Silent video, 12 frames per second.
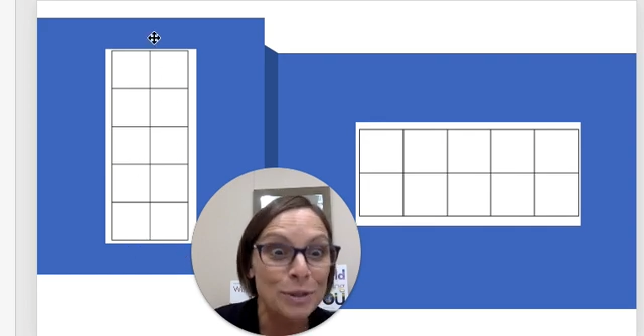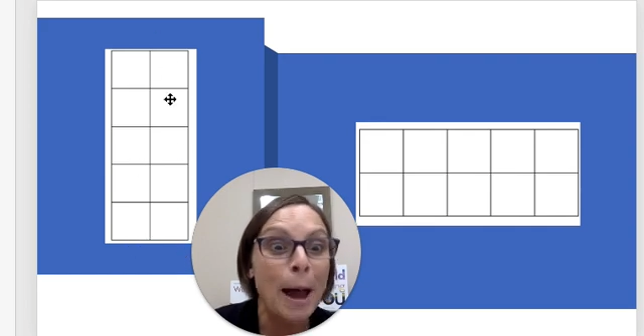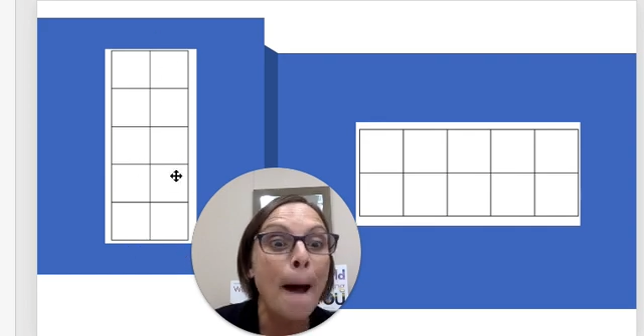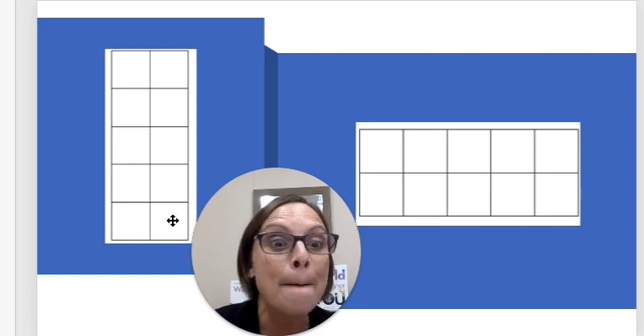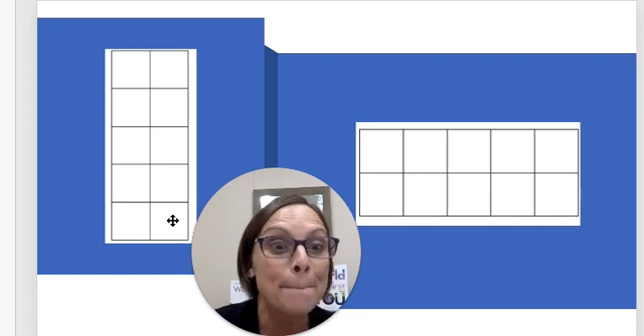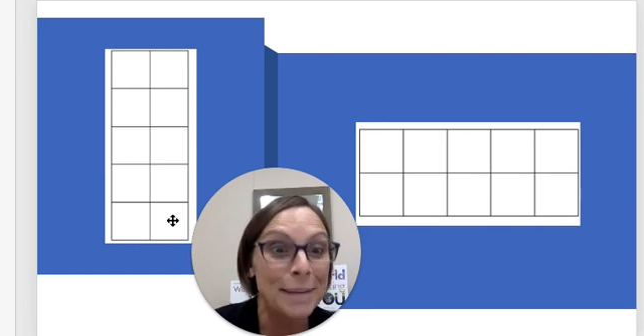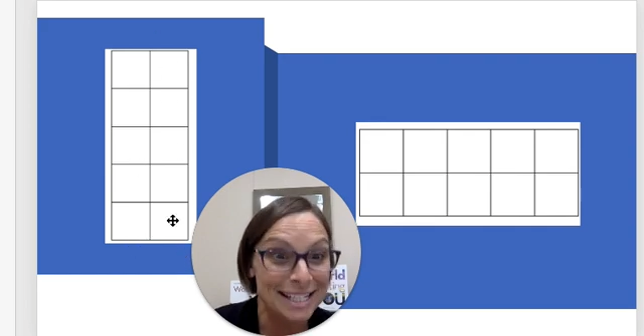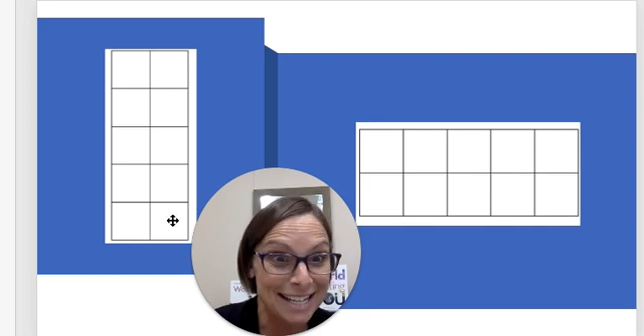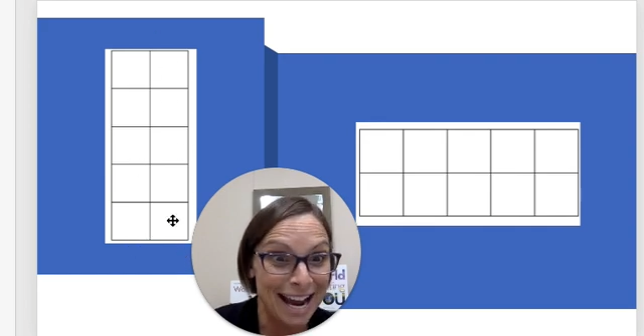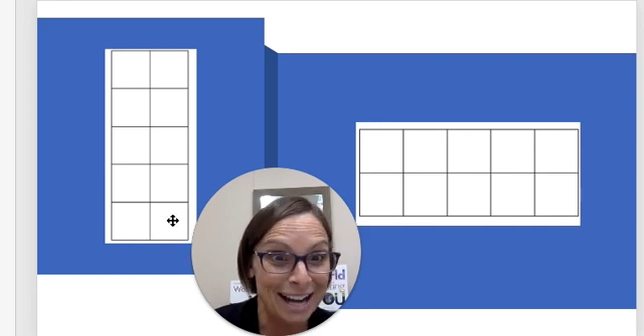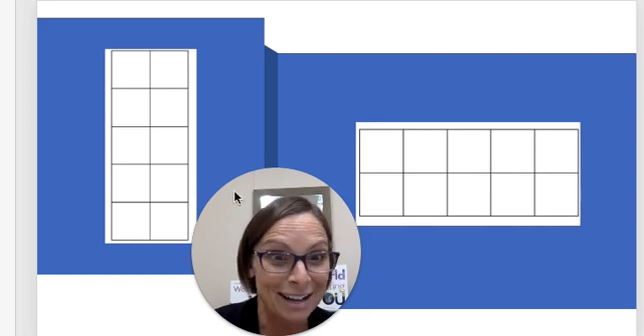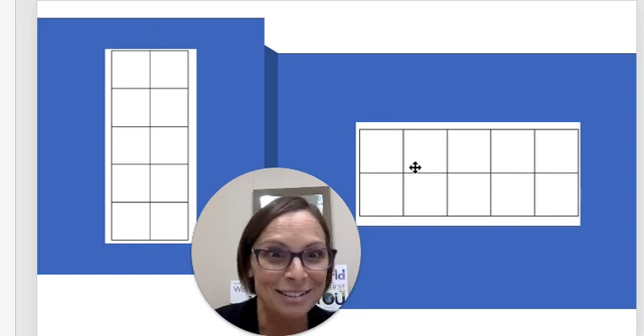up and
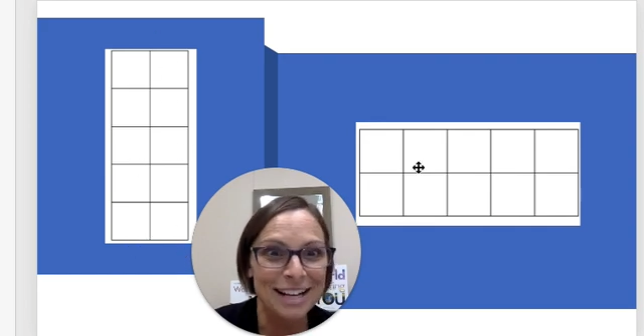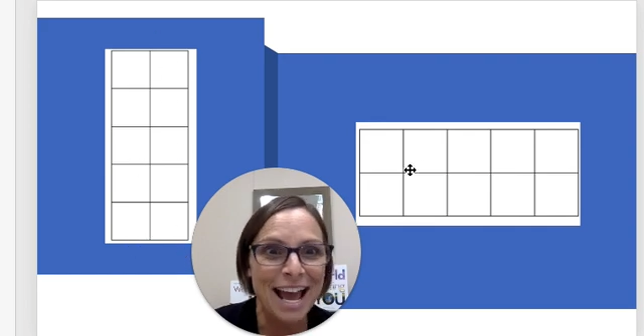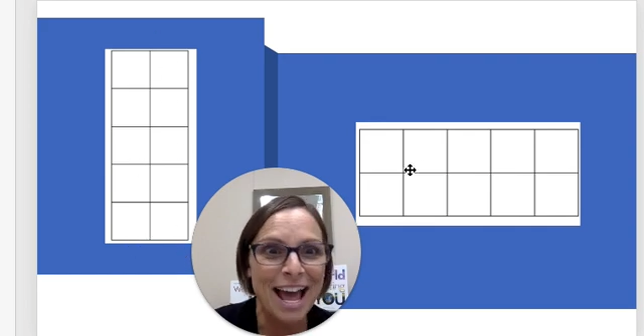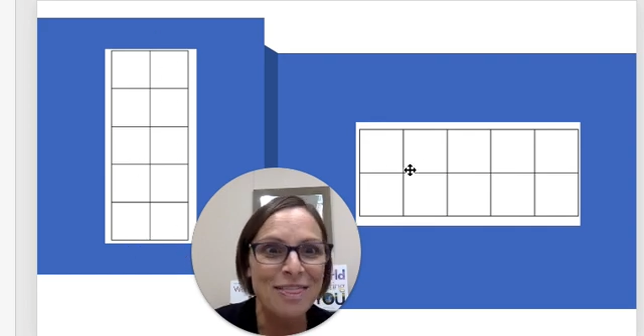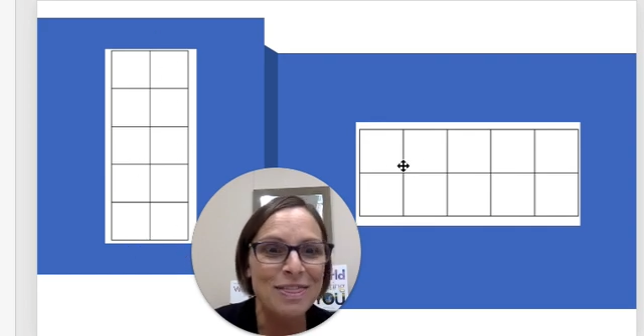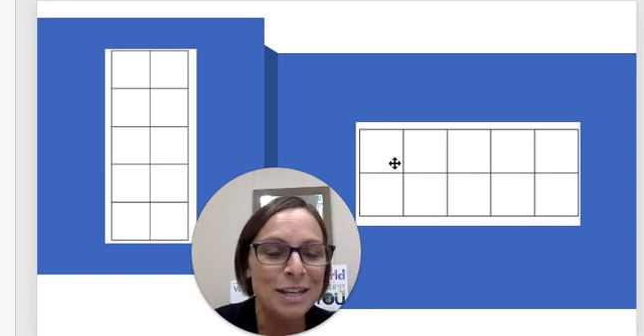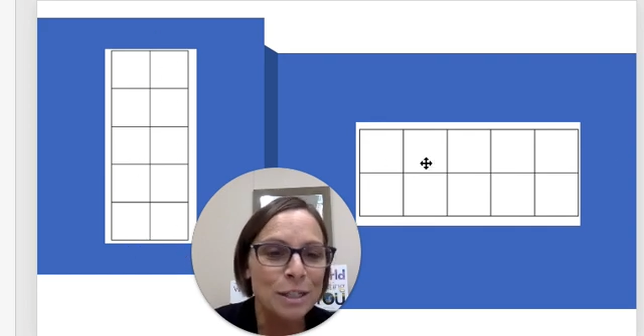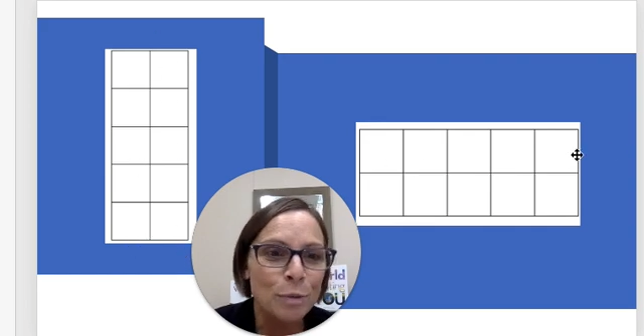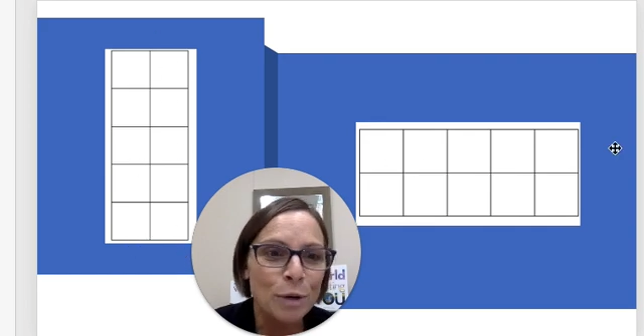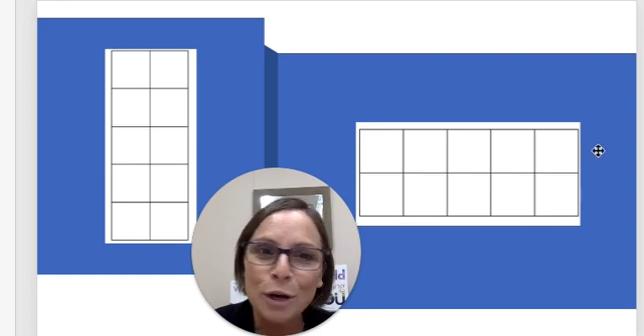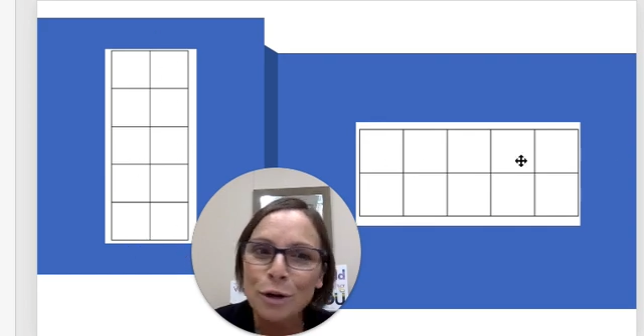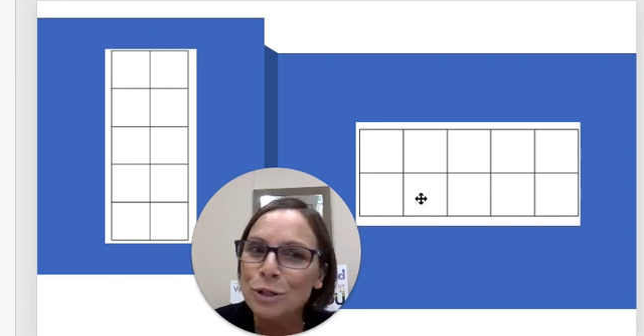down and this one
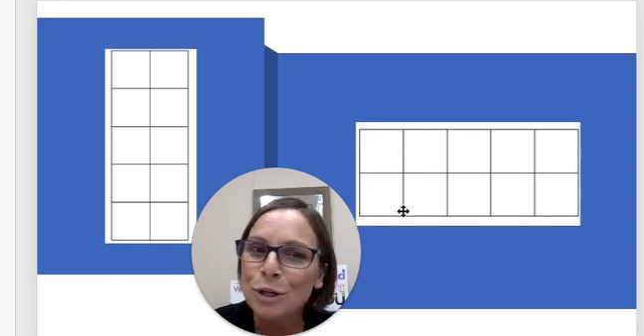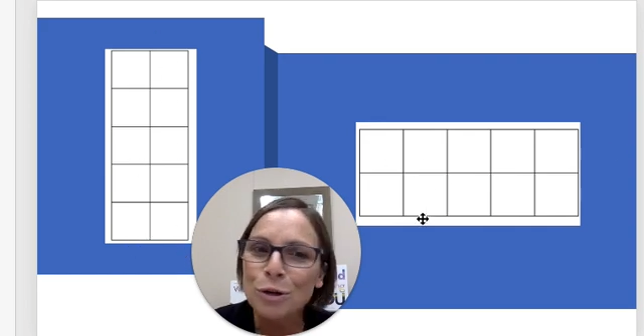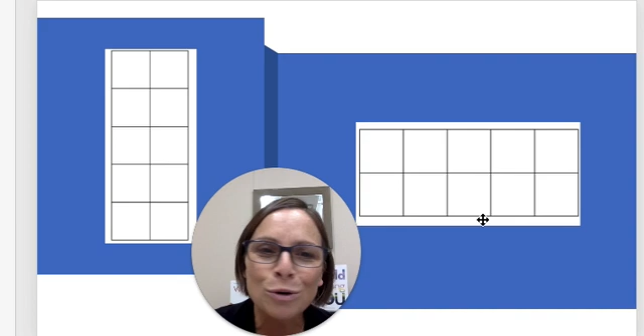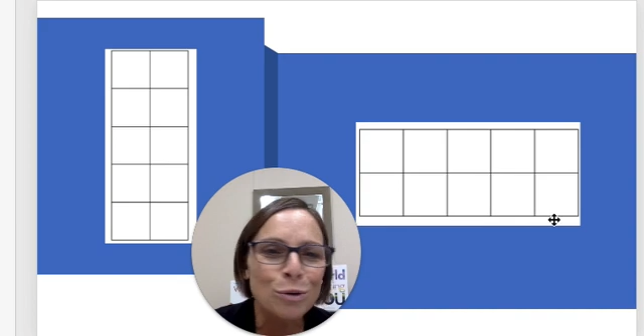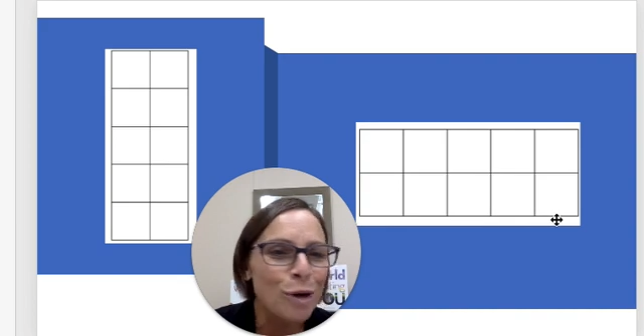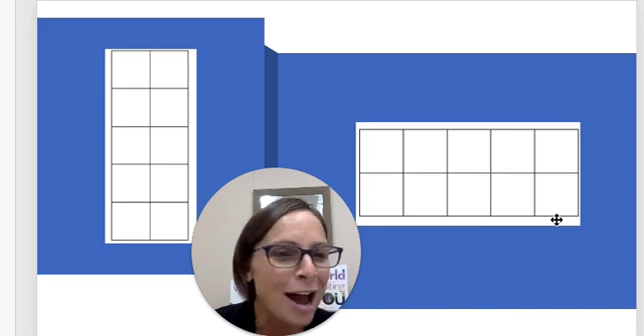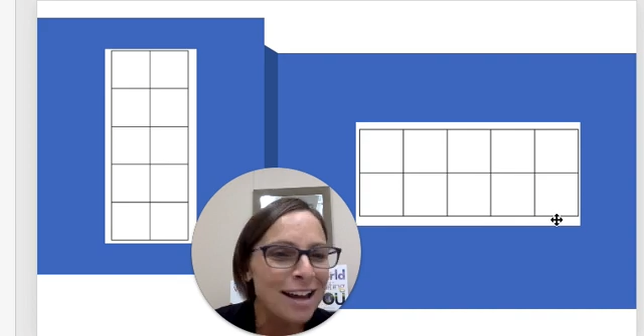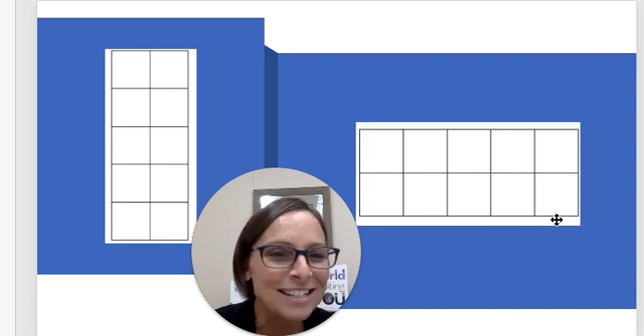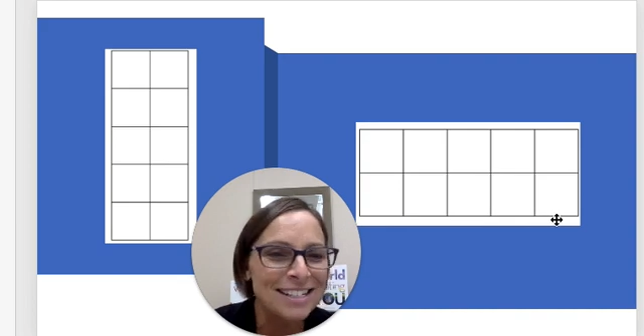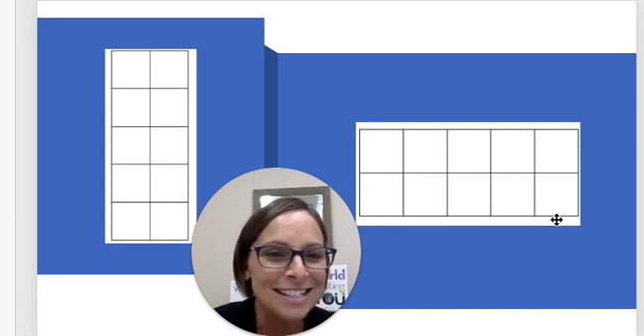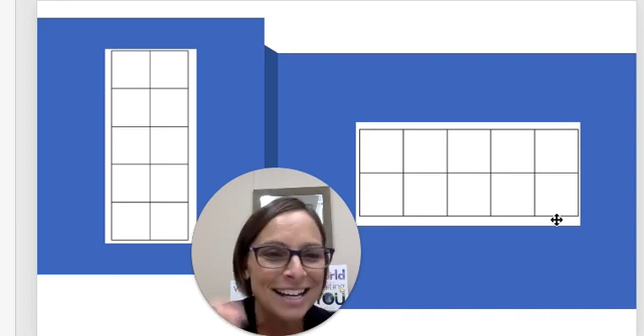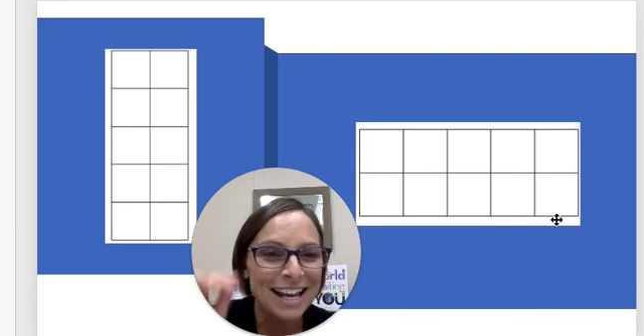goes across,